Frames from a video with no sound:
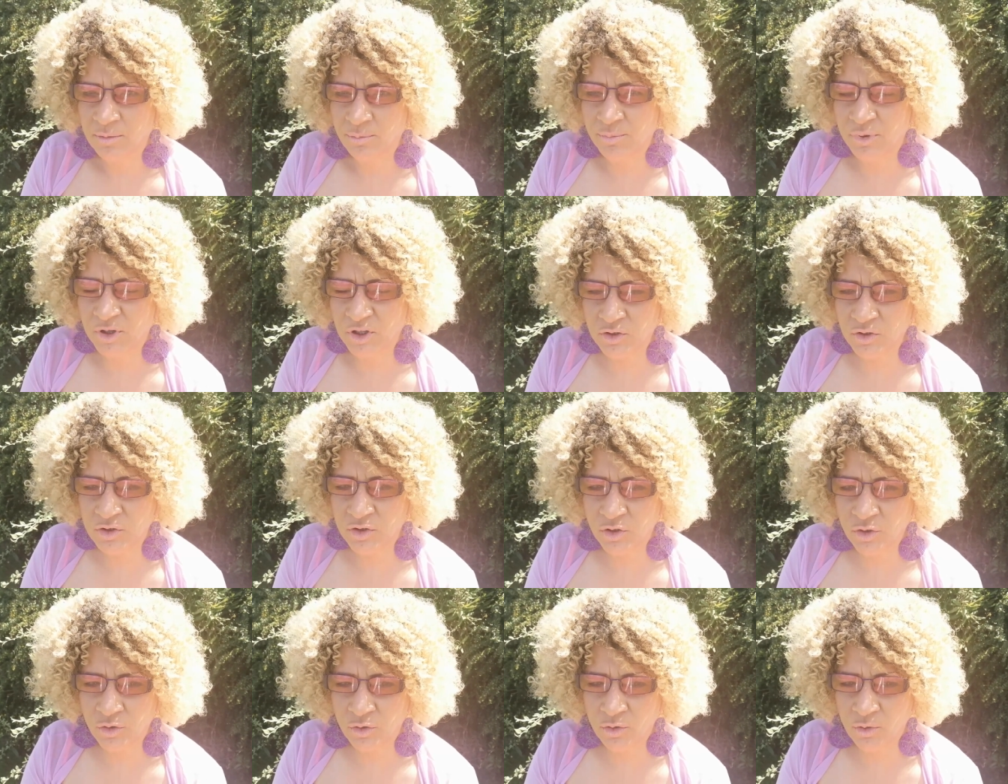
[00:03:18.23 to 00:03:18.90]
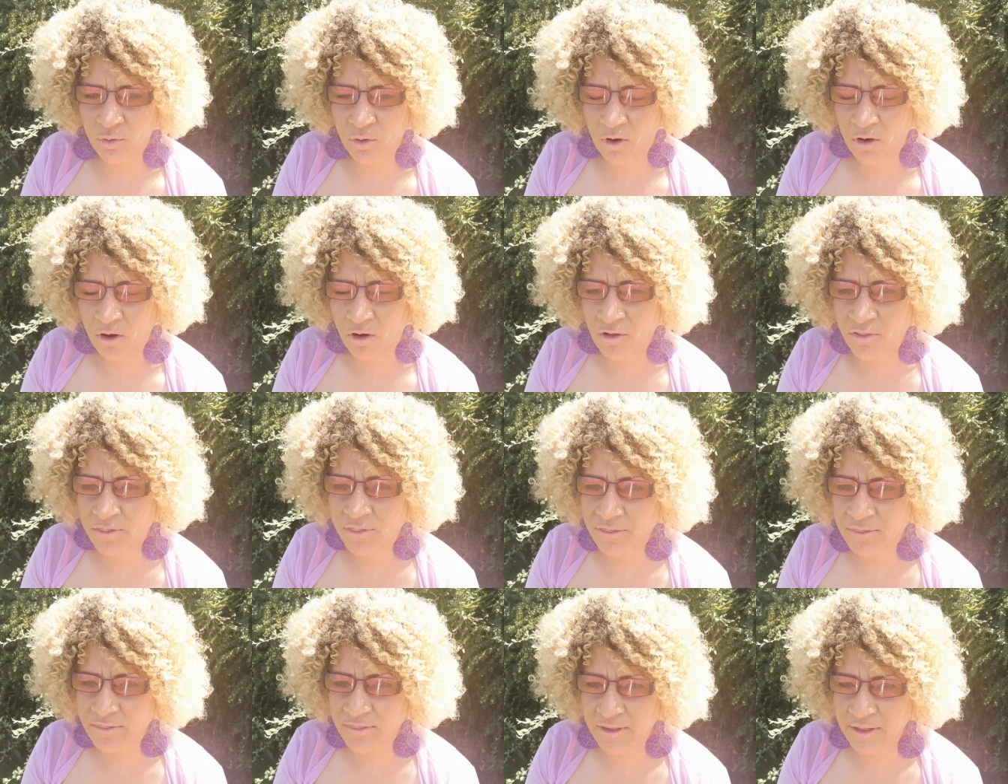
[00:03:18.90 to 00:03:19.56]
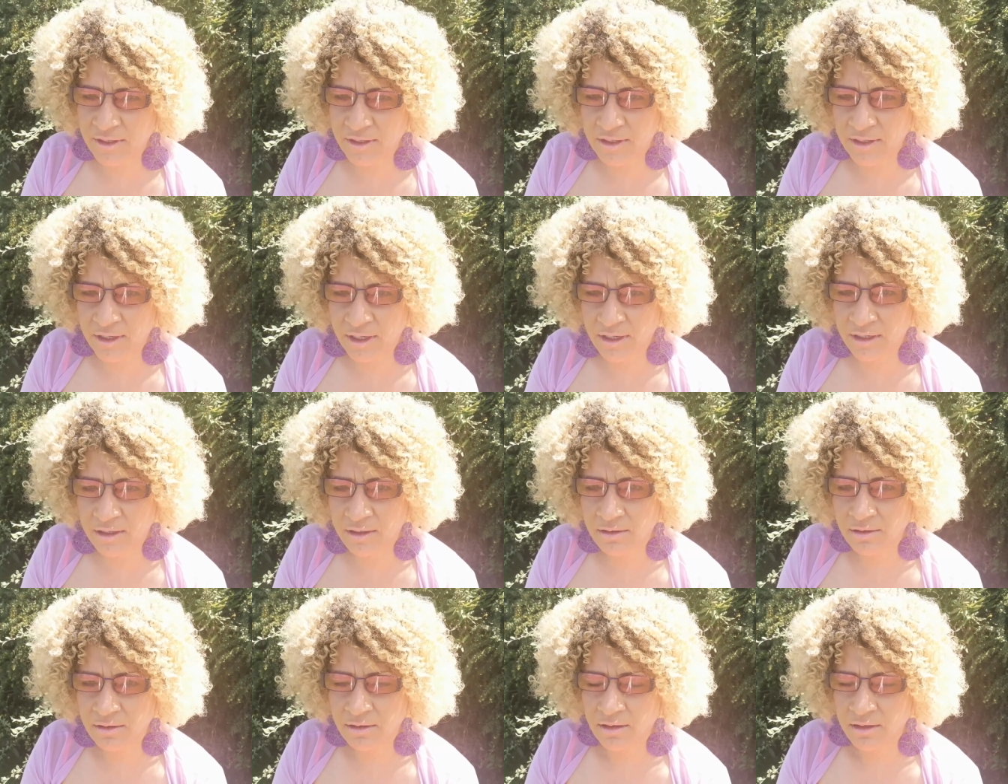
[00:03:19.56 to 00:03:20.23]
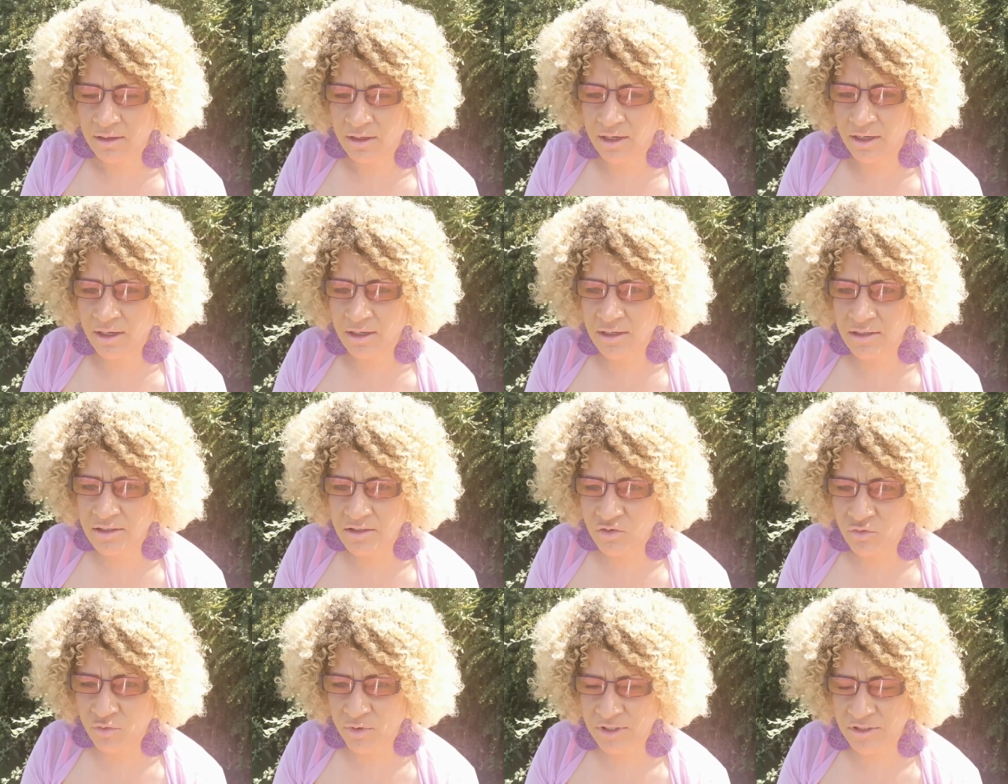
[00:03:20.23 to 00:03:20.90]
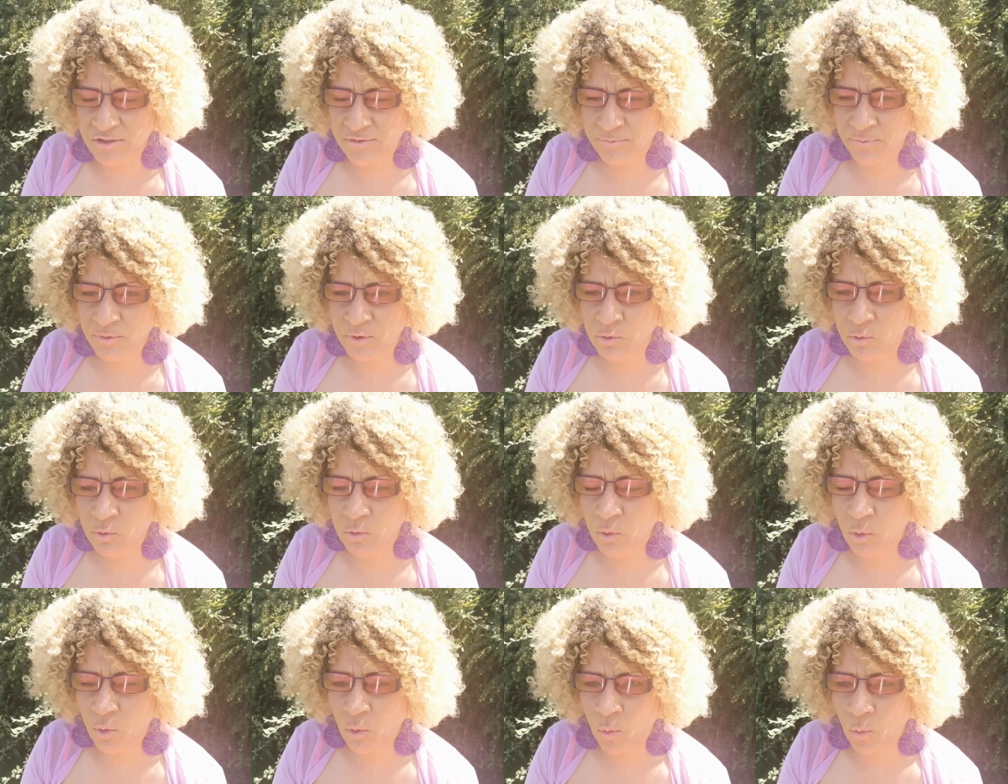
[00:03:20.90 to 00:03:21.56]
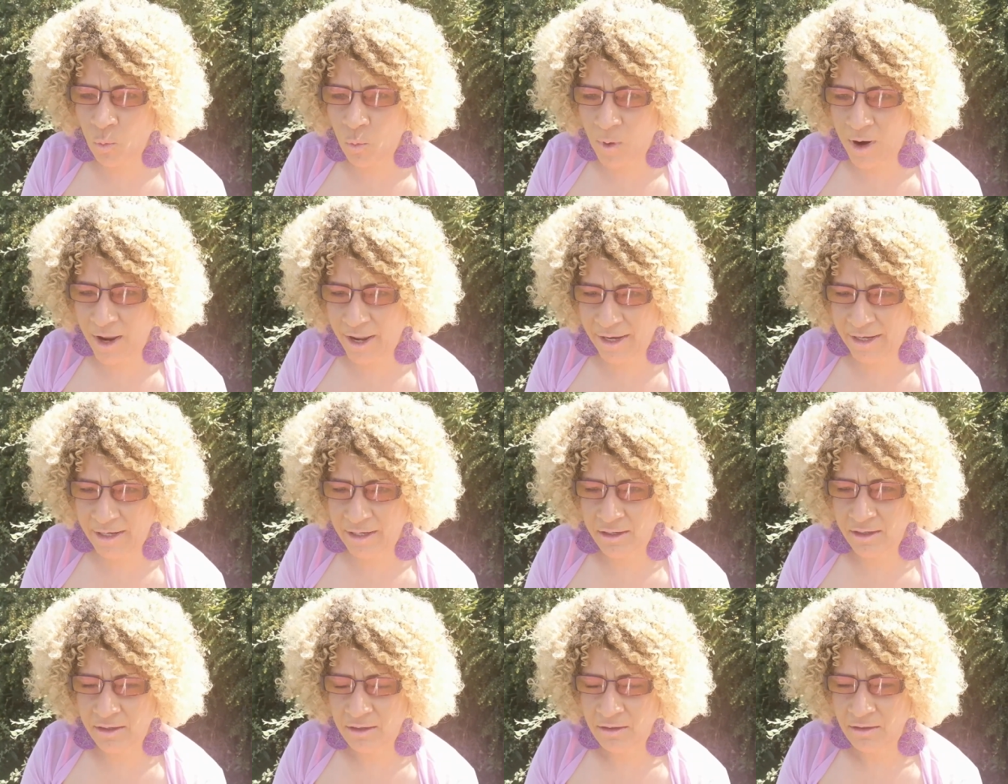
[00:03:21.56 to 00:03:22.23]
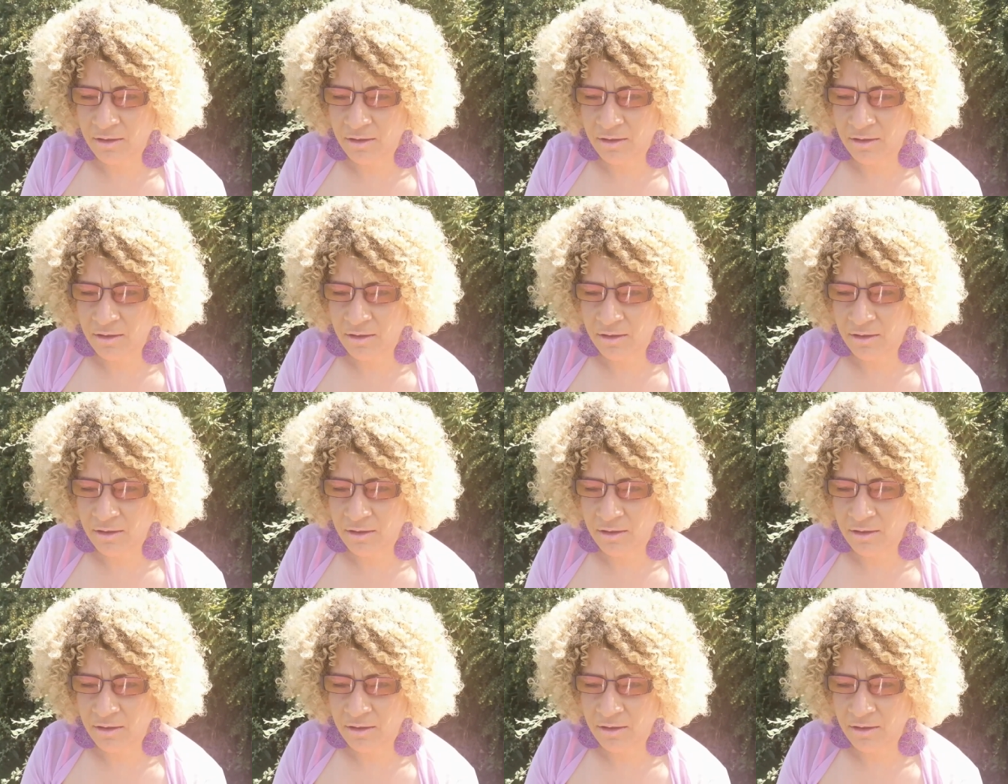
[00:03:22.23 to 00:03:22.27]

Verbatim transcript: but you are thinking in a stressful way.